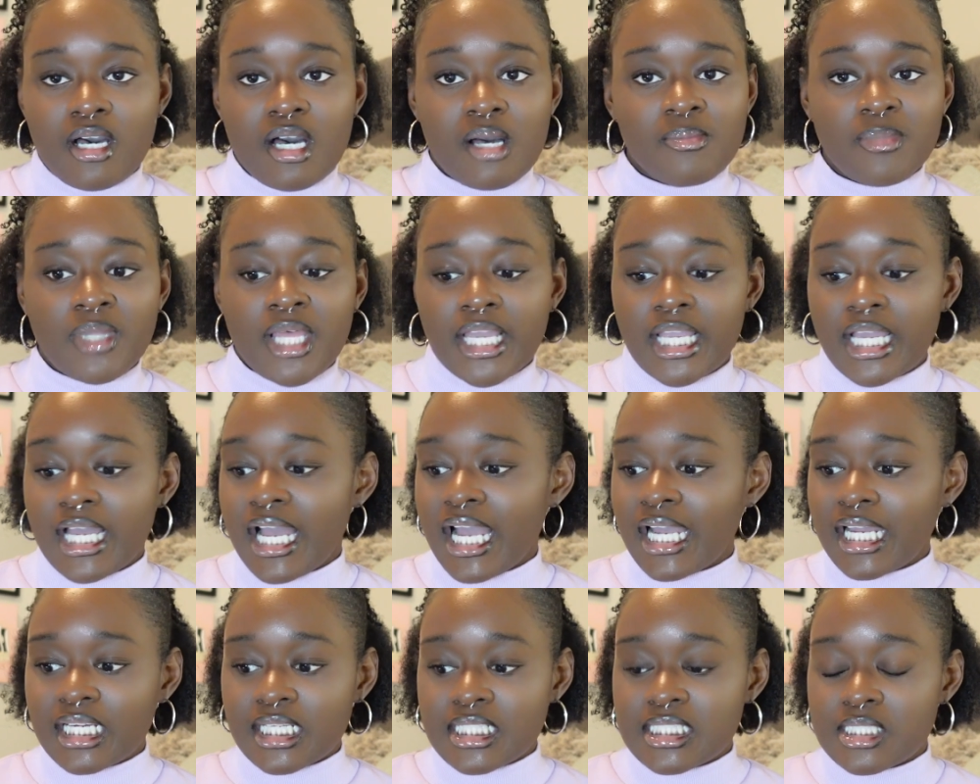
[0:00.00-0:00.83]
I'm like,
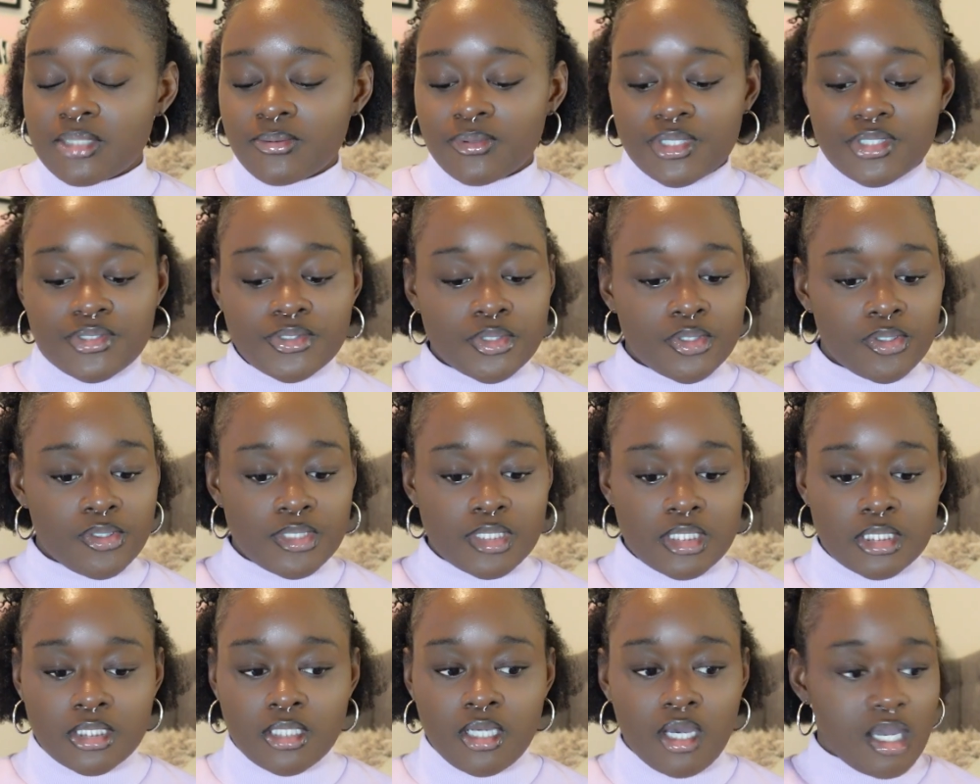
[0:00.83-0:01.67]
I gotta see what these girls
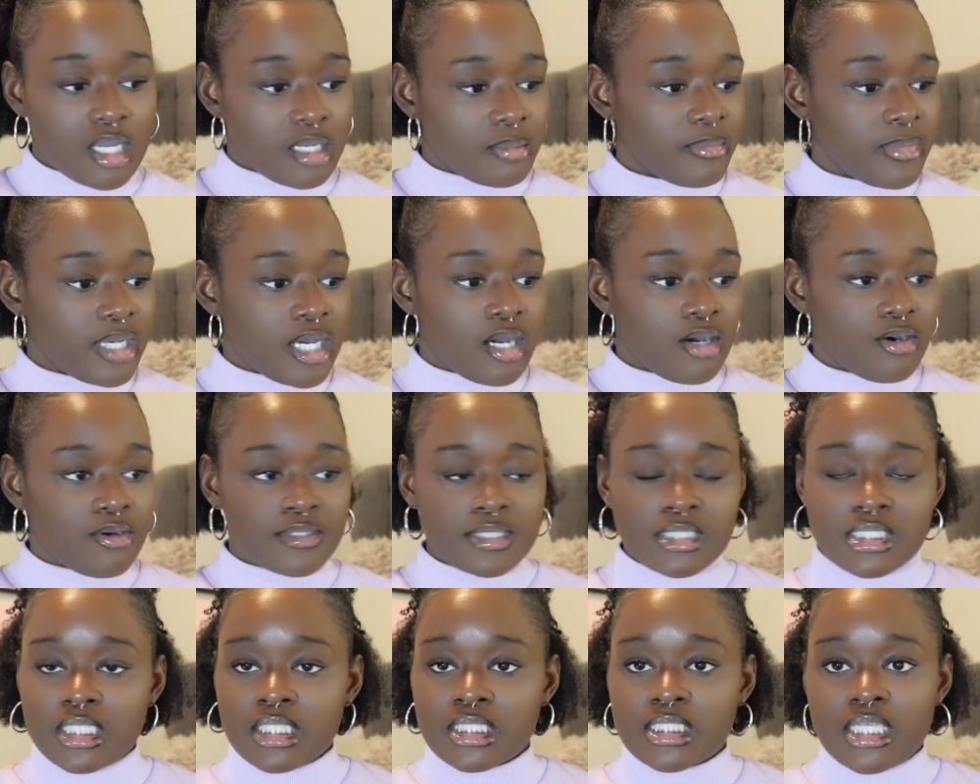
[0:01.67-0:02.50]
are talking about on
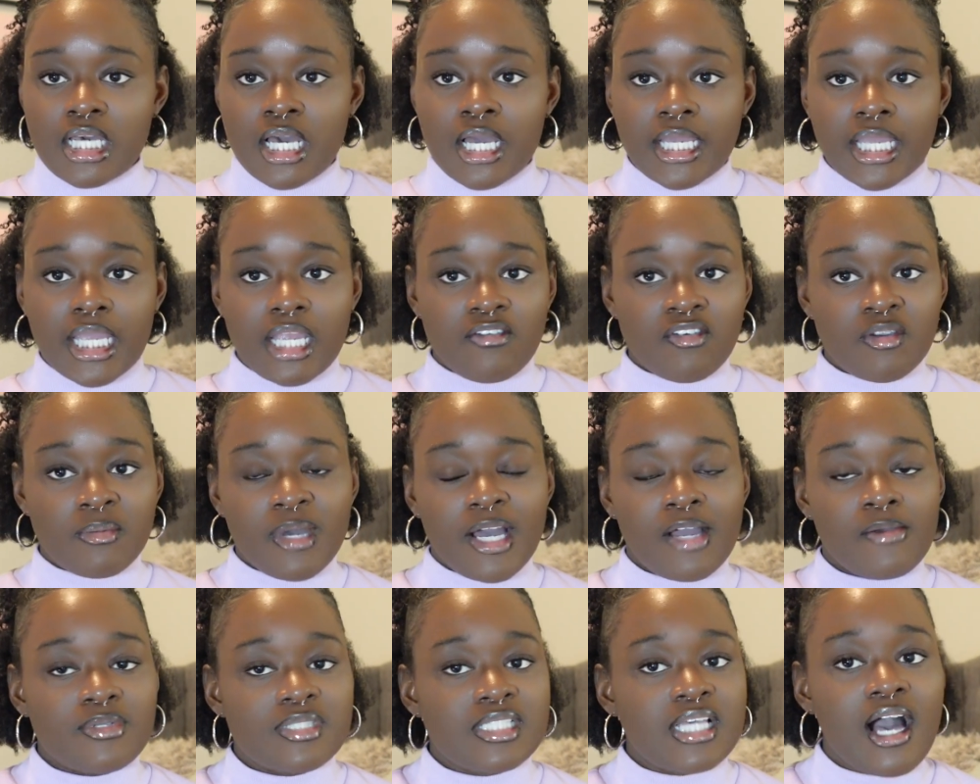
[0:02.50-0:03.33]
TikTok.
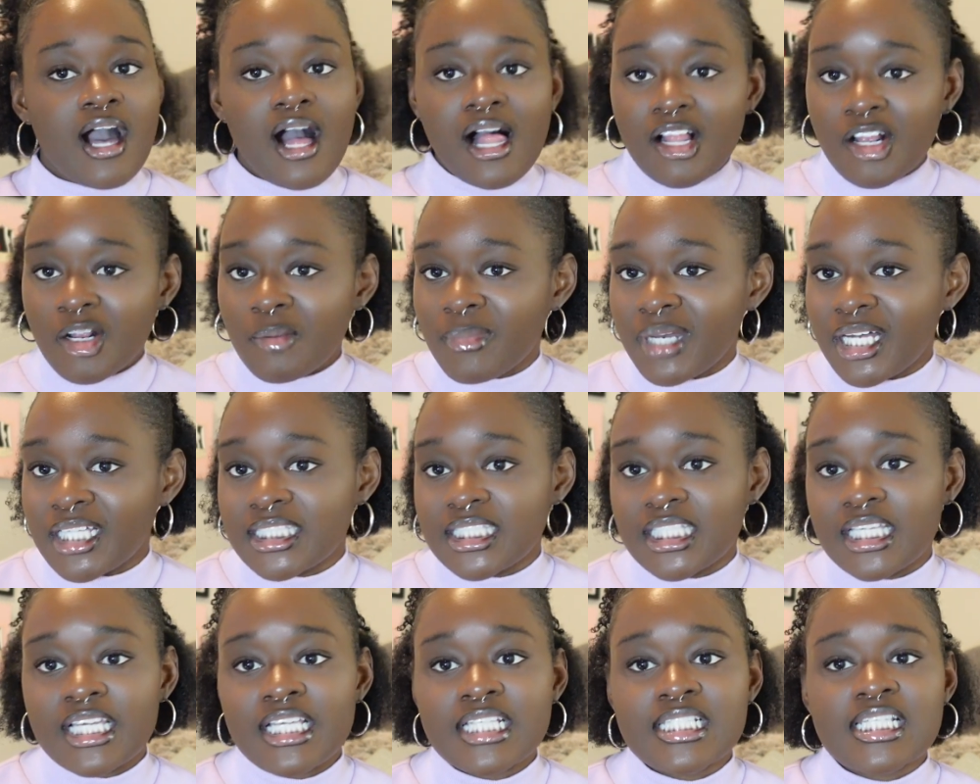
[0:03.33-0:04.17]
Everybody was hollering about
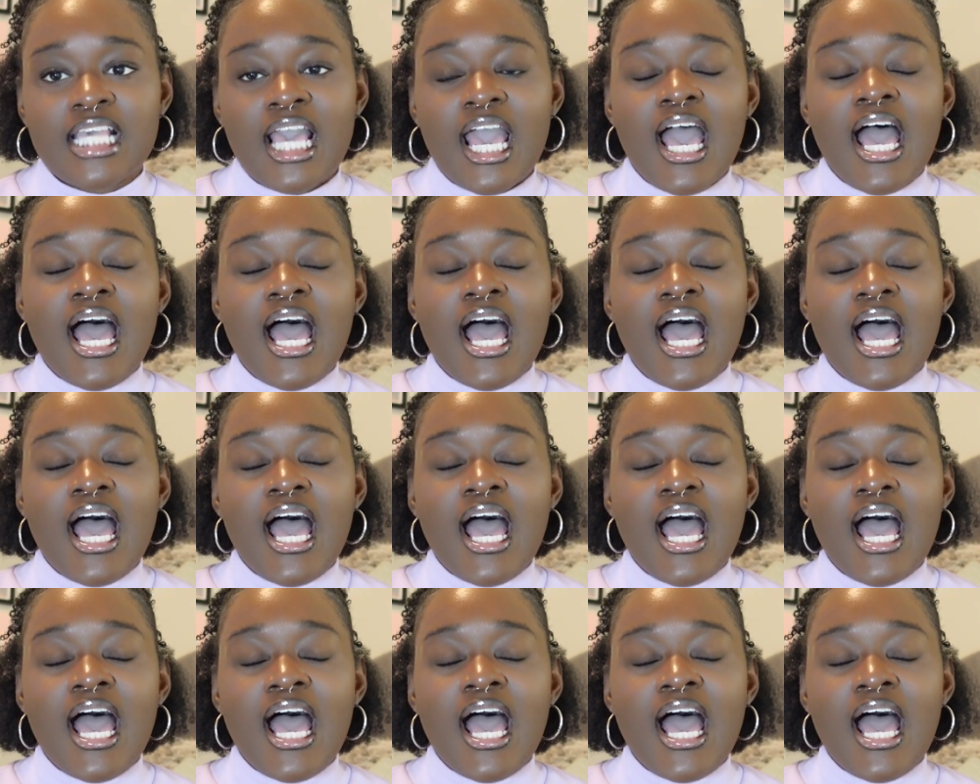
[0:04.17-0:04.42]
this,